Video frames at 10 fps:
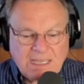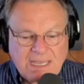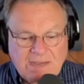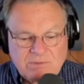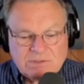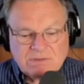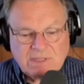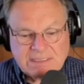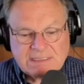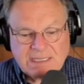How would you
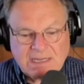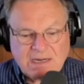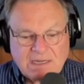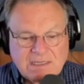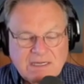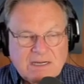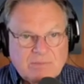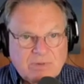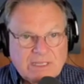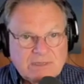like to get on an
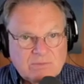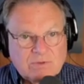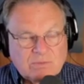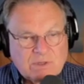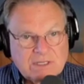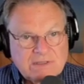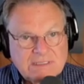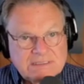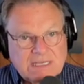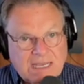airplane with one of
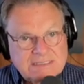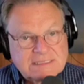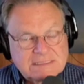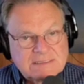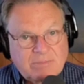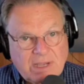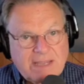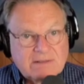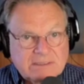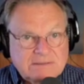these guys as a
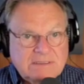pilot